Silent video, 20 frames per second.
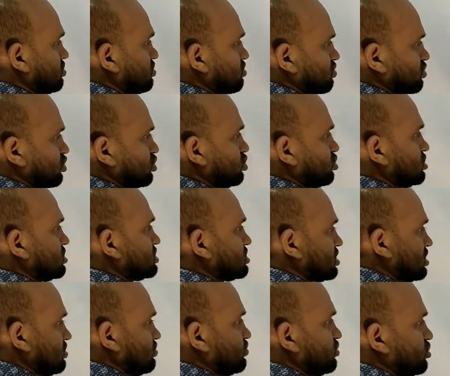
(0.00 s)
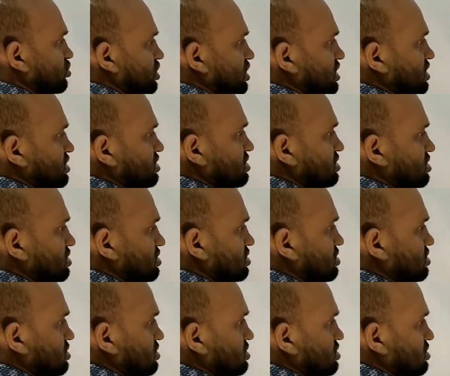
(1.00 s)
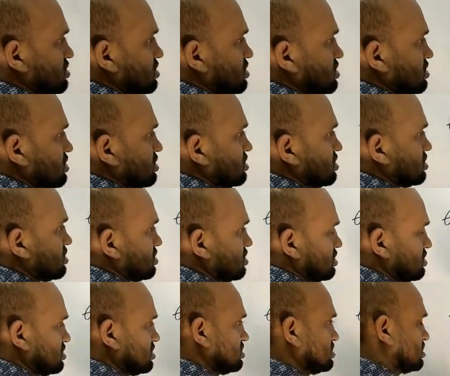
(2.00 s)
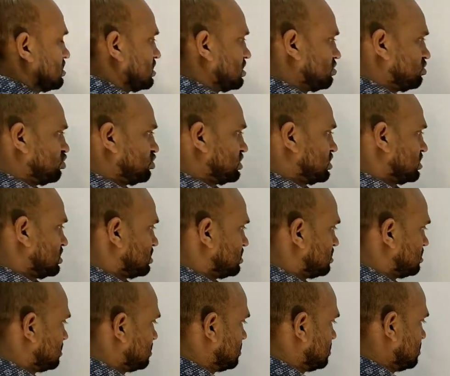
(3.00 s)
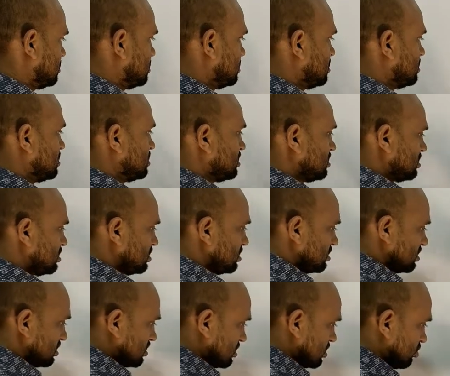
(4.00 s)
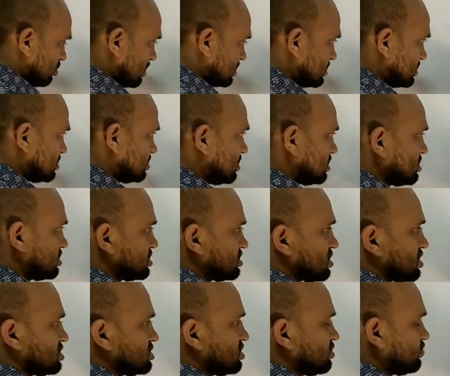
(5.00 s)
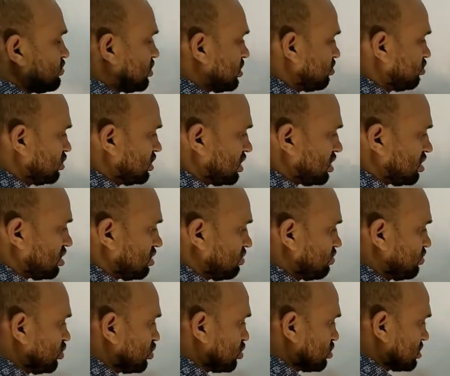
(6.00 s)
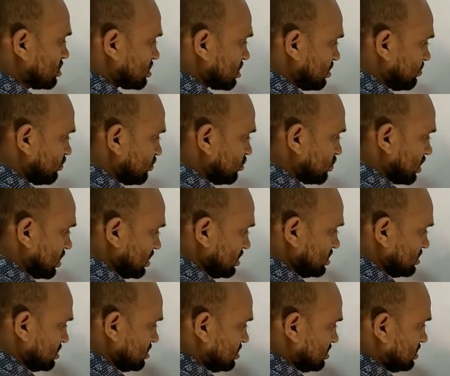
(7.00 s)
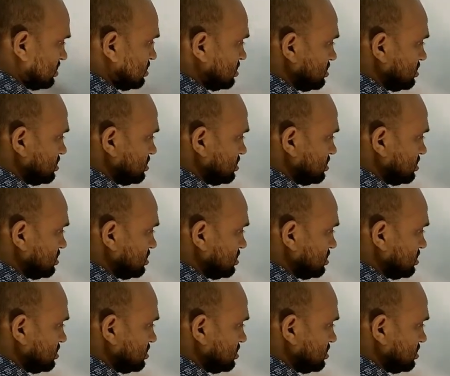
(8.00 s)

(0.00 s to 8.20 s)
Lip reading: Boron trifluoride, this is ammonia. Now let's see the structure formula of boron trifluoride.